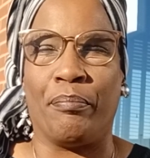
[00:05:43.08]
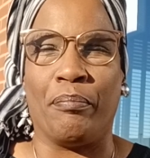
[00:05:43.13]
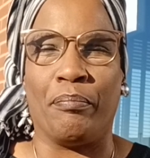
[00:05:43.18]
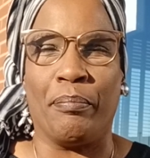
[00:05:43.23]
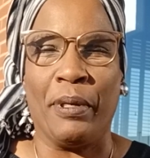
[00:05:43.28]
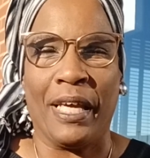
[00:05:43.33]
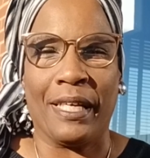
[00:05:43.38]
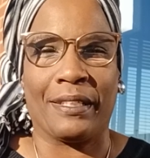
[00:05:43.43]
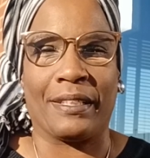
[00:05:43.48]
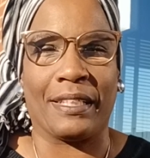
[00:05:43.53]

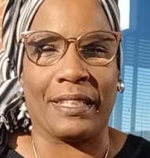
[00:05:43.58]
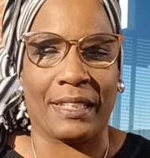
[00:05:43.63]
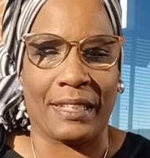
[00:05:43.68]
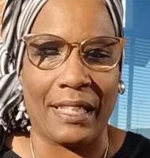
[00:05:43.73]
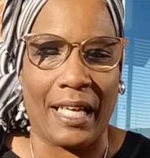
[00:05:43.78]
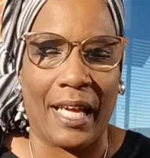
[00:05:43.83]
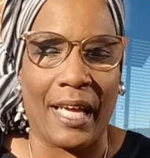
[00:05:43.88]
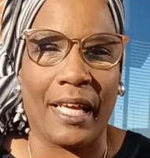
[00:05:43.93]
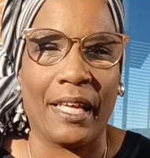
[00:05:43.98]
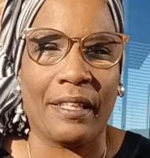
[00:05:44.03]
bet to
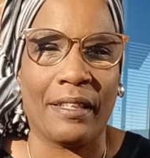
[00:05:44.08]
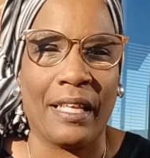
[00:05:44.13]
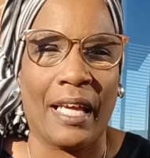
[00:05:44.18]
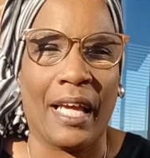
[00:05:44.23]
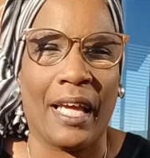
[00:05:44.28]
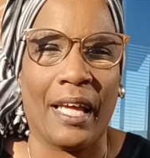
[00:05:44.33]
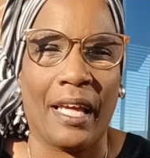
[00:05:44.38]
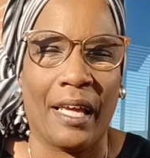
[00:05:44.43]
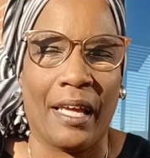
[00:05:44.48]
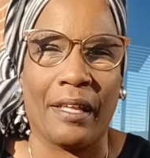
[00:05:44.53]
say
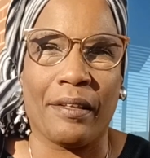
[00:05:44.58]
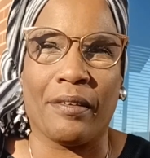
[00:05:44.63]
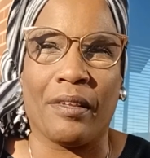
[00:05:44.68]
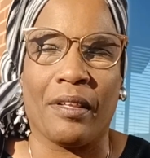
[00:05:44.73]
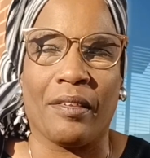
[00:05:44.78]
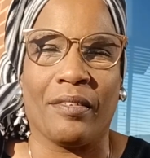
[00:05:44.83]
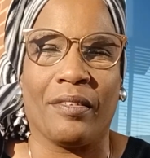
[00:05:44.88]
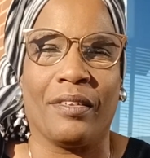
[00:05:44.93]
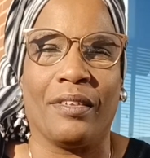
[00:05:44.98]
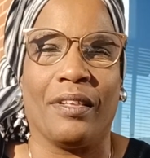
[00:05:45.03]
that
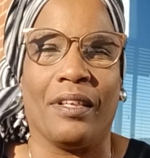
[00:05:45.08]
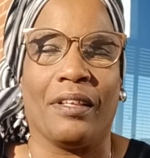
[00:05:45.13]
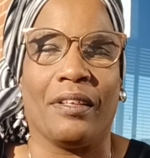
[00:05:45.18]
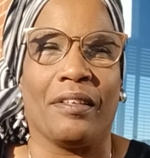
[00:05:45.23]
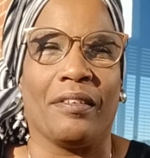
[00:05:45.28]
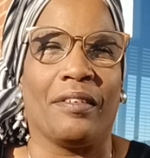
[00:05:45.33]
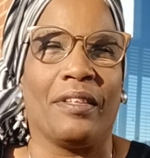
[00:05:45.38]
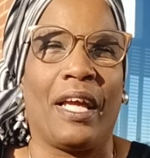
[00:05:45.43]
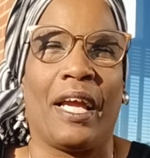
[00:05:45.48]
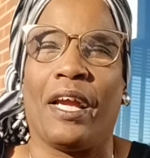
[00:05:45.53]

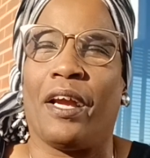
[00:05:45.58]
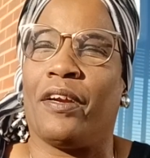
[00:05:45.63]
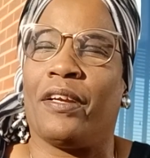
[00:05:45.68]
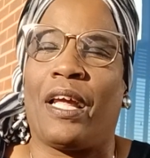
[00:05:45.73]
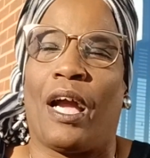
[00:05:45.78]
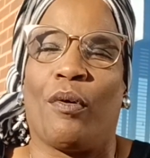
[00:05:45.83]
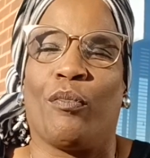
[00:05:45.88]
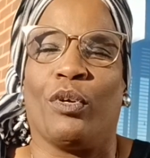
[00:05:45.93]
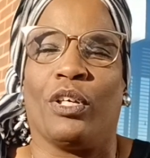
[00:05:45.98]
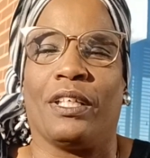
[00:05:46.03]
they're
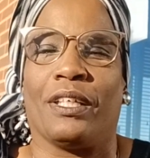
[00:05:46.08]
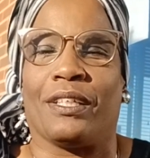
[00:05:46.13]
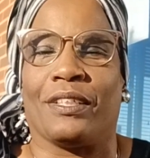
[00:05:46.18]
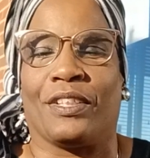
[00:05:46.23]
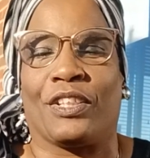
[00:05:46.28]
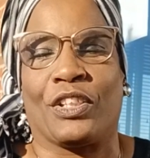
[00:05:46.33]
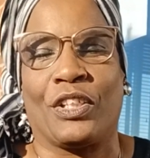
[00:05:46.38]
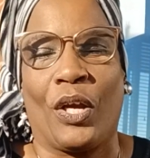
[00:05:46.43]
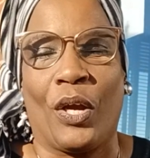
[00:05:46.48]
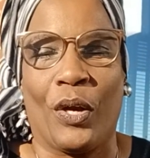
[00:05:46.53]
not really
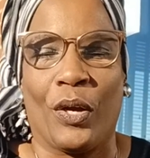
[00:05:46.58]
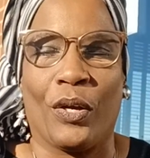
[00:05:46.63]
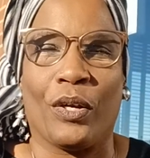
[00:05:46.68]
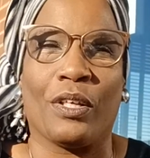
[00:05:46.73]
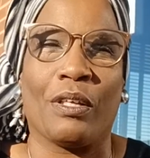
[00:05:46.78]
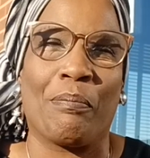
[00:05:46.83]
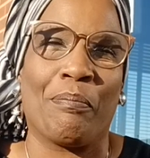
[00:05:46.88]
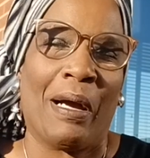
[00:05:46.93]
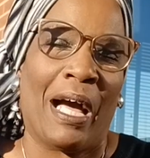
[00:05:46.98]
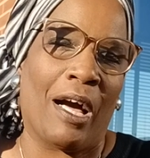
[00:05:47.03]

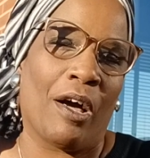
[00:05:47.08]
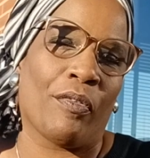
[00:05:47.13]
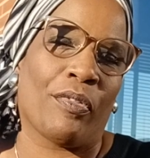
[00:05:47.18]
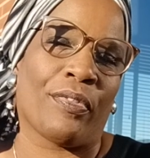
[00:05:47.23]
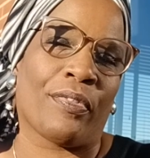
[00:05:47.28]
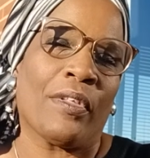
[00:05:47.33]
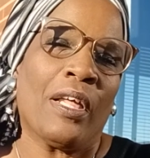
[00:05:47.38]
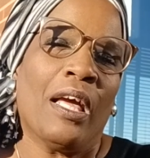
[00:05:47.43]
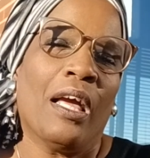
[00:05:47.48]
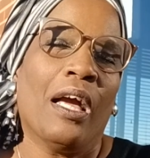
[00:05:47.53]
concerned about
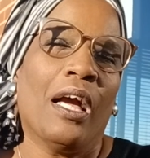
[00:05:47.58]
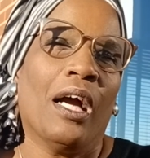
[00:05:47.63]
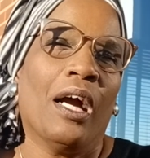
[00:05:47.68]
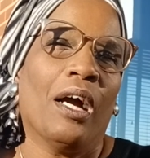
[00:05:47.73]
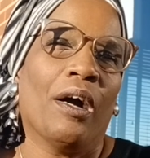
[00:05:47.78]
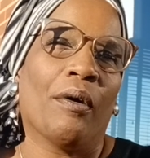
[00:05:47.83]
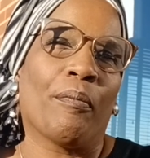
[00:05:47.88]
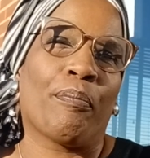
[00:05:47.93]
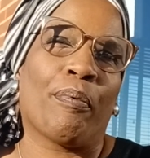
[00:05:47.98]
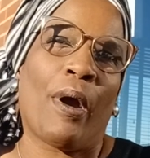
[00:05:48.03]

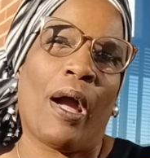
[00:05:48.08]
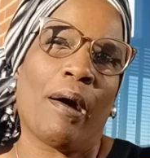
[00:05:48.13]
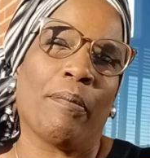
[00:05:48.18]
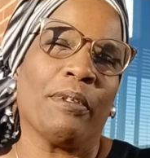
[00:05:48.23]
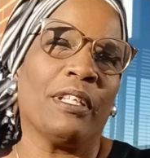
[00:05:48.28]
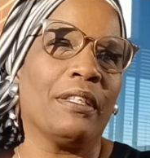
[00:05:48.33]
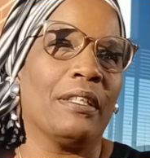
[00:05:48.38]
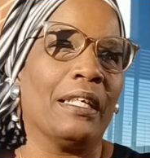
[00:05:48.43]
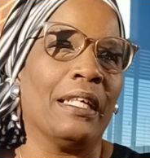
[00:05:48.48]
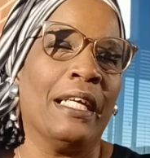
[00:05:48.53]

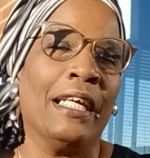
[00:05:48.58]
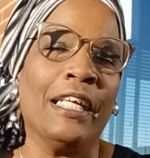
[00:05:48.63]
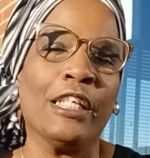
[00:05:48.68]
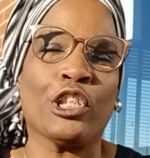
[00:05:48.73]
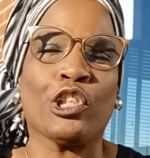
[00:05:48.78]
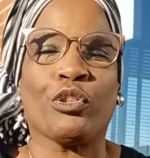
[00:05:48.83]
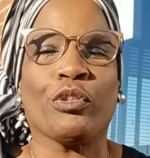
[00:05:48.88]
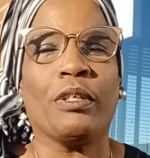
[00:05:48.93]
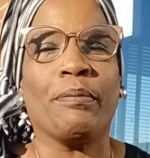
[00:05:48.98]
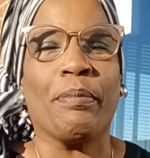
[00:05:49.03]
probably the
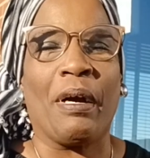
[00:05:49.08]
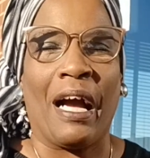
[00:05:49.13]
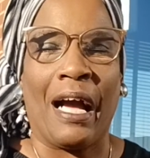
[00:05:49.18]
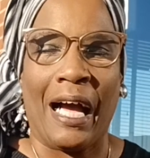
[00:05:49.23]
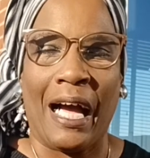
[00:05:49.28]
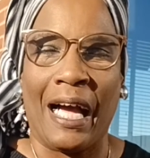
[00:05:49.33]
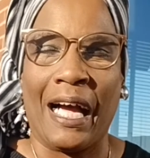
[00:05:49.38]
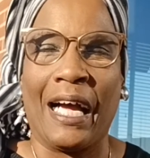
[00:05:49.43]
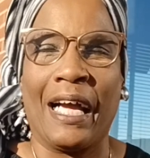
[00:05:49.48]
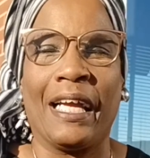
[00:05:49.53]
history
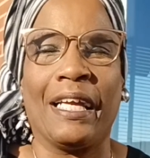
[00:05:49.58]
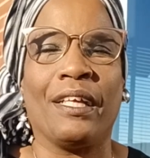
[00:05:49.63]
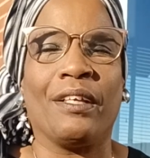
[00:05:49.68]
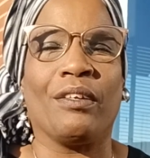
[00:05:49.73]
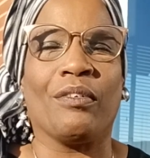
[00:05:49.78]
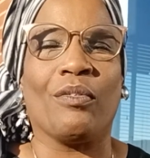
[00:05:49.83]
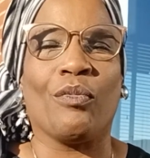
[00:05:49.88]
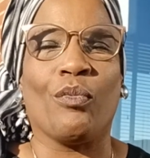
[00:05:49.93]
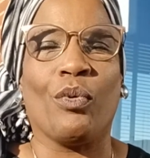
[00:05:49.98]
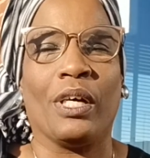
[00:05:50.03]

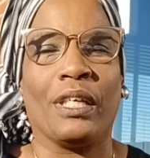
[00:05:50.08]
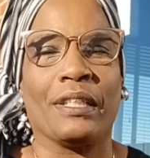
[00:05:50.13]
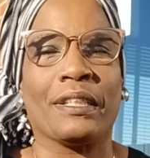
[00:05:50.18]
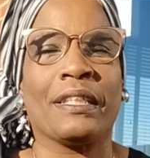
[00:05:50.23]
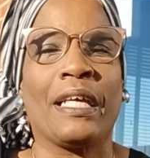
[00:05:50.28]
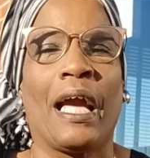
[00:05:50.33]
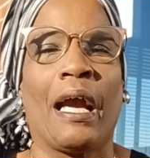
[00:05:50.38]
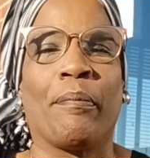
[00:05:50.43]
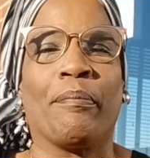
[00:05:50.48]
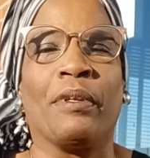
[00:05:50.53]
behind what
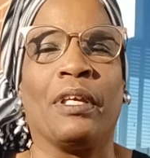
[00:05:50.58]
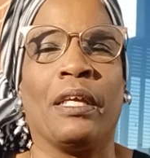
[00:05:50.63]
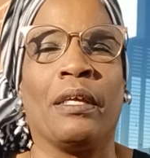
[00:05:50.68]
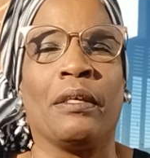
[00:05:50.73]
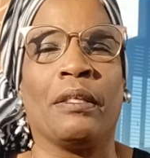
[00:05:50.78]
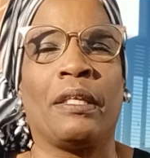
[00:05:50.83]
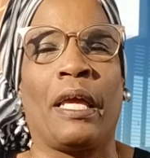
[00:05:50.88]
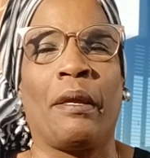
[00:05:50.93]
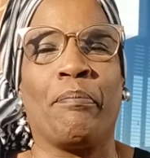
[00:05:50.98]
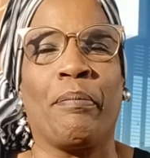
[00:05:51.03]
is
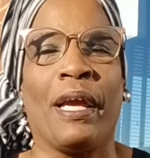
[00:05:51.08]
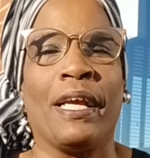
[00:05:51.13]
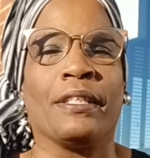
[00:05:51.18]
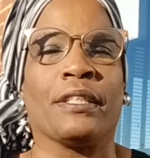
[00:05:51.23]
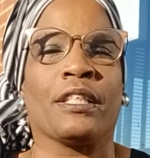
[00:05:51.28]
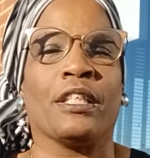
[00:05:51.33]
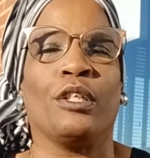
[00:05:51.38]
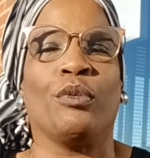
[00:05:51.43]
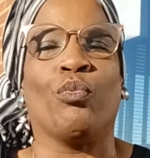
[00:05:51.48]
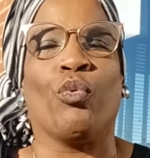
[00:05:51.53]
happening. They
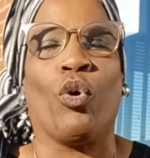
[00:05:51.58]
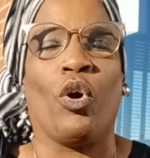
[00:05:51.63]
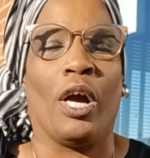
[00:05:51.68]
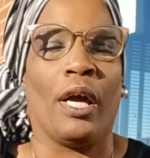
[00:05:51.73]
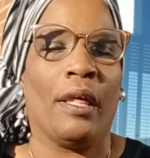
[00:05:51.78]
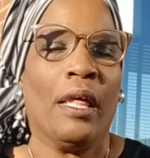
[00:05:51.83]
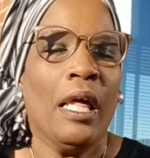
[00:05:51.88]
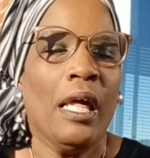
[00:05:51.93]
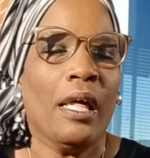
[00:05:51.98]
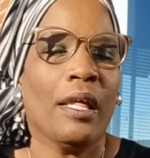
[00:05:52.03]
basically
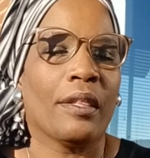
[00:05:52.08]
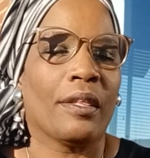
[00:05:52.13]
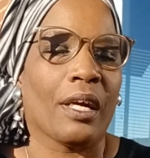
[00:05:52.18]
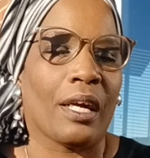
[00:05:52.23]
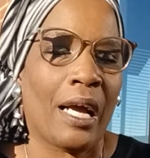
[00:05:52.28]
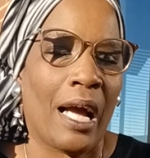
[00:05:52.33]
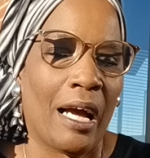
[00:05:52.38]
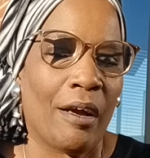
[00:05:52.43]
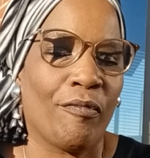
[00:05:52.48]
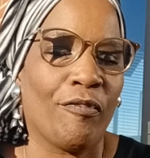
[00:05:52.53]
want the
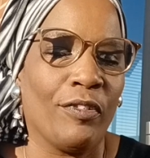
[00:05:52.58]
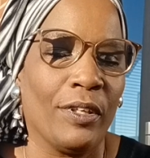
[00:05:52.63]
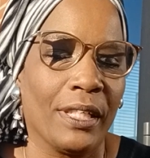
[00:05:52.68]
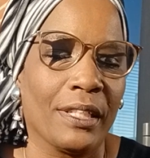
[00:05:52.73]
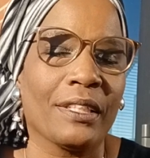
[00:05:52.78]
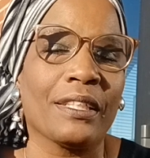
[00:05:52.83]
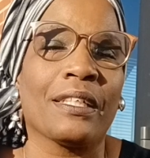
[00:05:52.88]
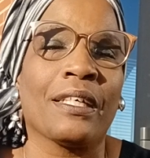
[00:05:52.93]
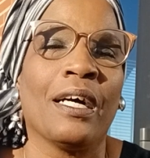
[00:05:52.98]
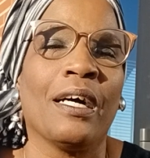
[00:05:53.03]

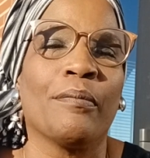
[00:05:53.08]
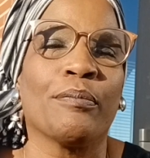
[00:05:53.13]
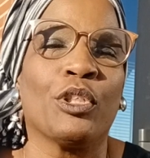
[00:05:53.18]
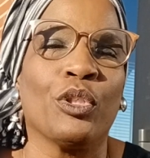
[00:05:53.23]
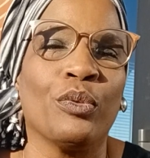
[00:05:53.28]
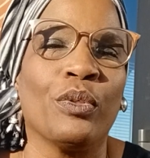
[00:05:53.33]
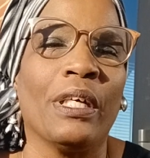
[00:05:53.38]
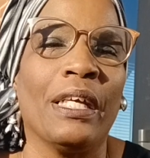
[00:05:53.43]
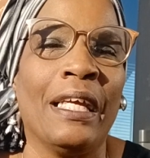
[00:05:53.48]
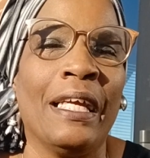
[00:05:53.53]
conflict to come
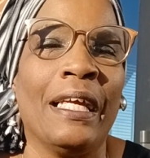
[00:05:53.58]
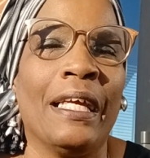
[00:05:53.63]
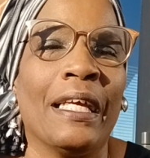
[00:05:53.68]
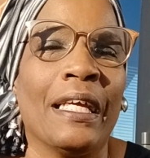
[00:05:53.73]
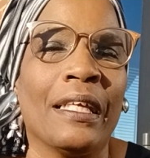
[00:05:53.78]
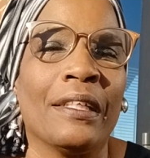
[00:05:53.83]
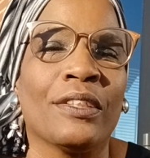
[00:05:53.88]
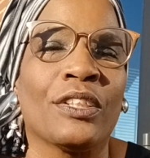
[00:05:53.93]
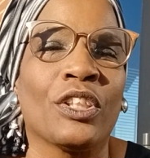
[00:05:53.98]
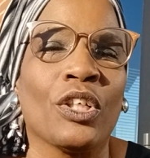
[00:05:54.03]
to an
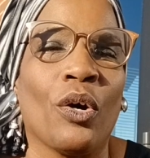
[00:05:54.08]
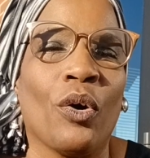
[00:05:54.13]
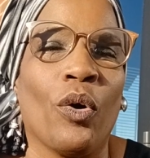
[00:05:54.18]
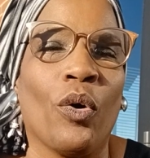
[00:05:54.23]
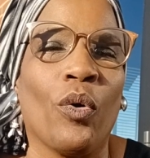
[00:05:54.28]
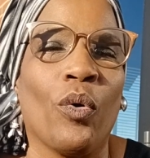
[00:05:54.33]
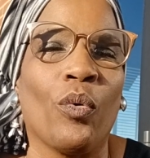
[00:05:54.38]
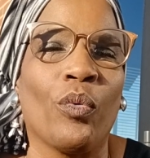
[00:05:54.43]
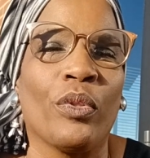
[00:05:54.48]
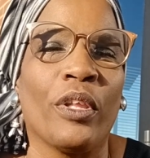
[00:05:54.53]
end
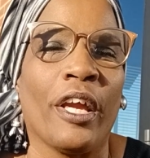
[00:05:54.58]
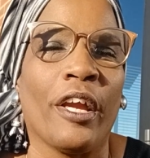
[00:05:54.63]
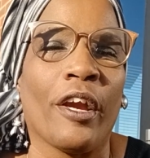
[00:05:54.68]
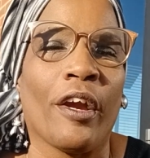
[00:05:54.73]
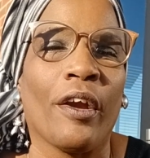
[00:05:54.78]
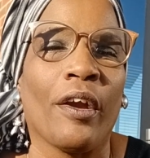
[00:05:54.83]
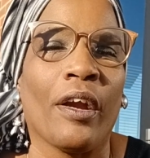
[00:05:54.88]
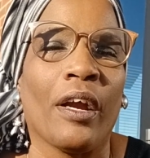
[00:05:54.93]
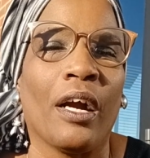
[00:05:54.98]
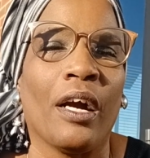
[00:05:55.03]
so
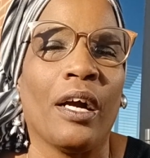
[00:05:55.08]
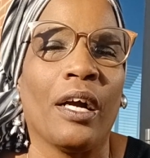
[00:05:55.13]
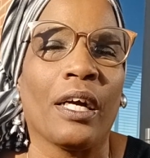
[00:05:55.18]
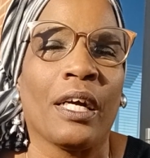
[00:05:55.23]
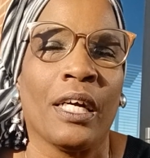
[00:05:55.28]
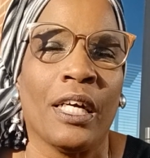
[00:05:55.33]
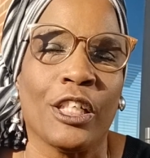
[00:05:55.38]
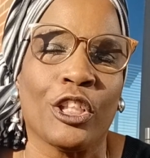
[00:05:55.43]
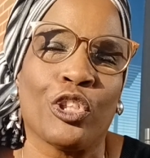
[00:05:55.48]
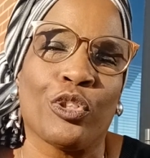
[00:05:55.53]
their
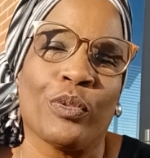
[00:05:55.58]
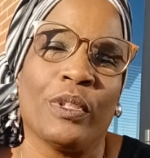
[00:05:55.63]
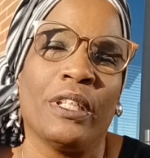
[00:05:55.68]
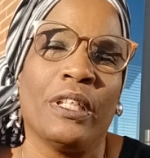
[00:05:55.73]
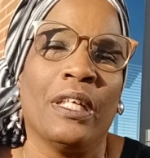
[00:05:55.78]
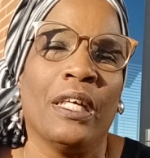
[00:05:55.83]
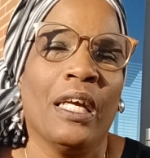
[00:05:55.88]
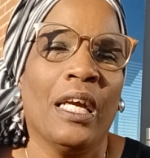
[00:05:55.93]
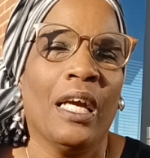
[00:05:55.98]
country,